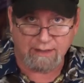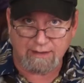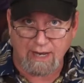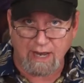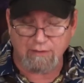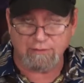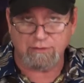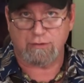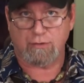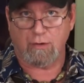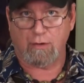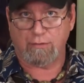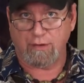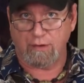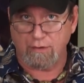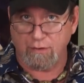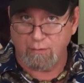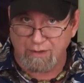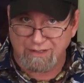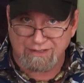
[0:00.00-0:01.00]
downstroke,
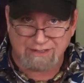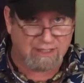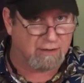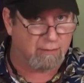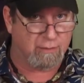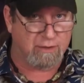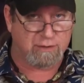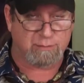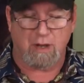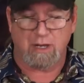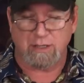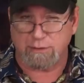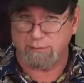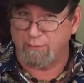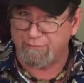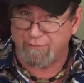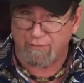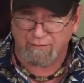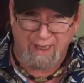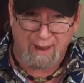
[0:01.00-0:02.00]
they're the ones that are
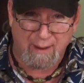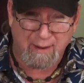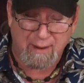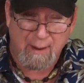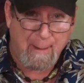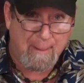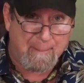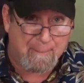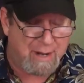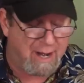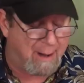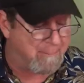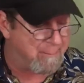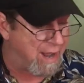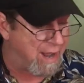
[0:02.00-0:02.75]
responsible for that big